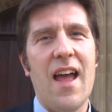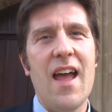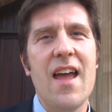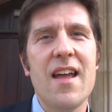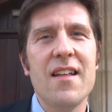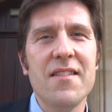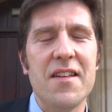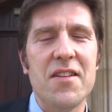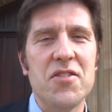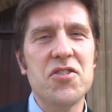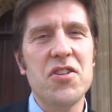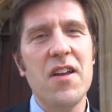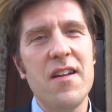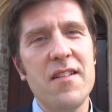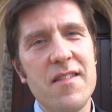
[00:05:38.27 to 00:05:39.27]
Anne's in
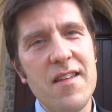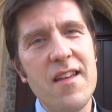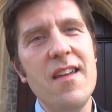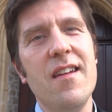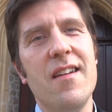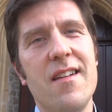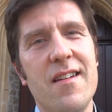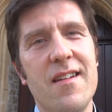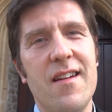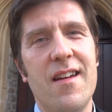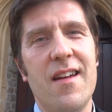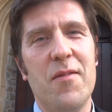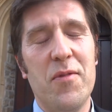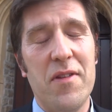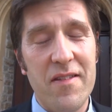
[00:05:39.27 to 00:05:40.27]
Chertsey.
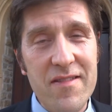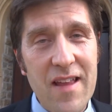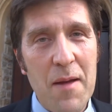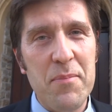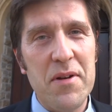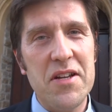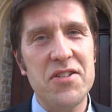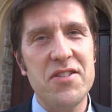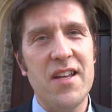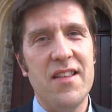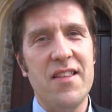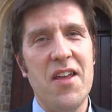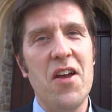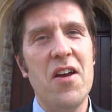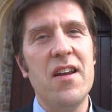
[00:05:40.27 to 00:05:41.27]
It was established
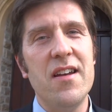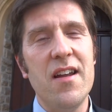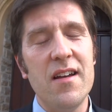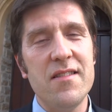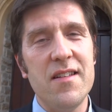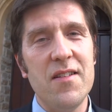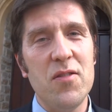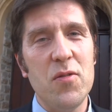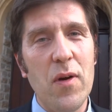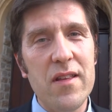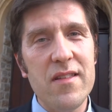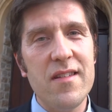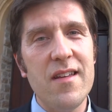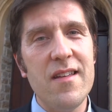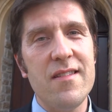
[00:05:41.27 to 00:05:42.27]
in the early
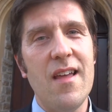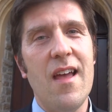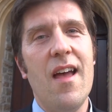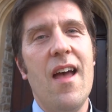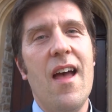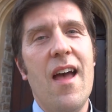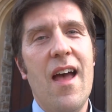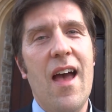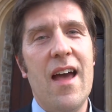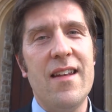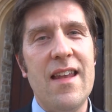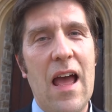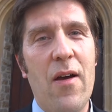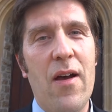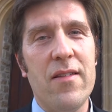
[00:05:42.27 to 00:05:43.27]
1920s
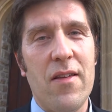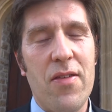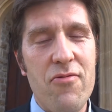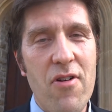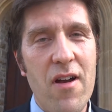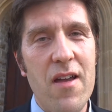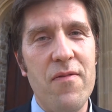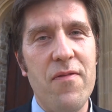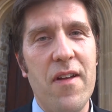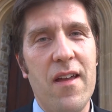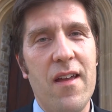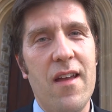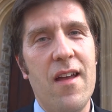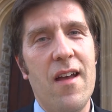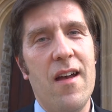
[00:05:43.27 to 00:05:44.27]
and now has a
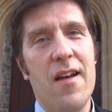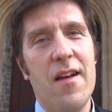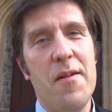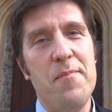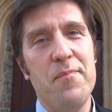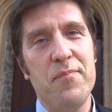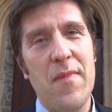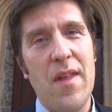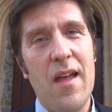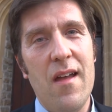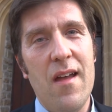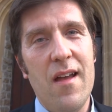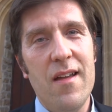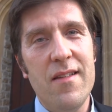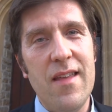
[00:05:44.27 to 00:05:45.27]
thriving
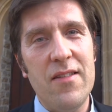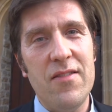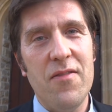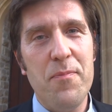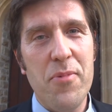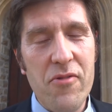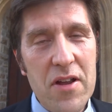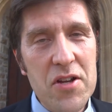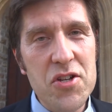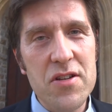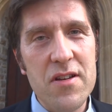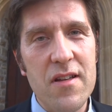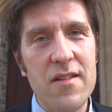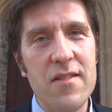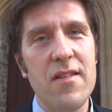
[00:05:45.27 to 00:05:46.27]
set of
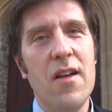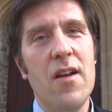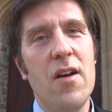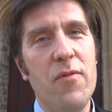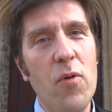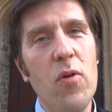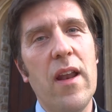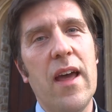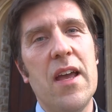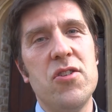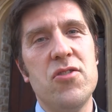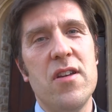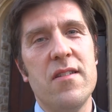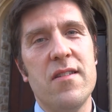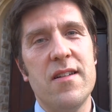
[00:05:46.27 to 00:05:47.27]
parishioners of all
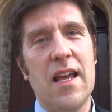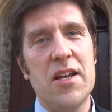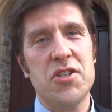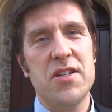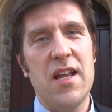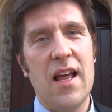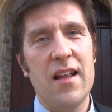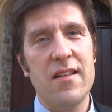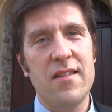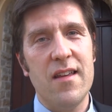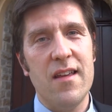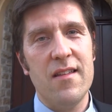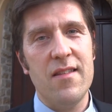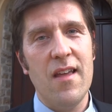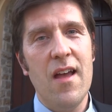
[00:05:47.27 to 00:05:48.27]
ages and
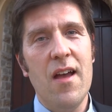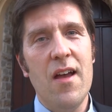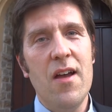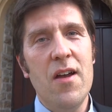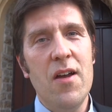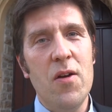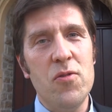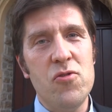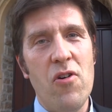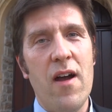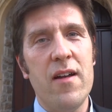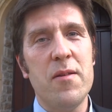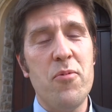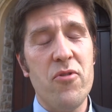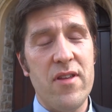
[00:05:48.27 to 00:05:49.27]
nationalities who
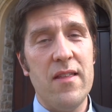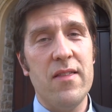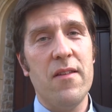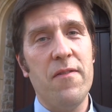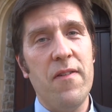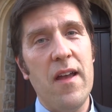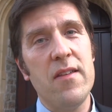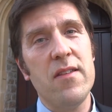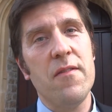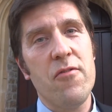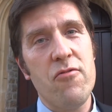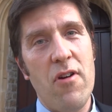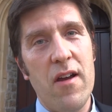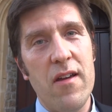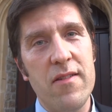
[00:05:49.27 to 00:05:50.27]
try to present the face of
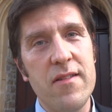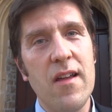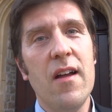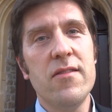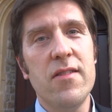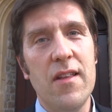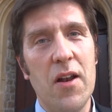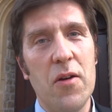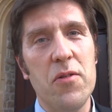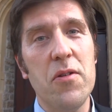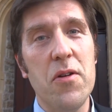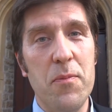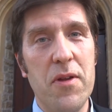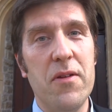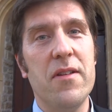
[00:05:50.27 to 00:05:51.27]
Christ to the local
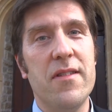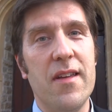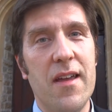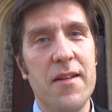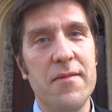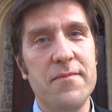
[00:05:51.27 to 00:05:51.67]
community.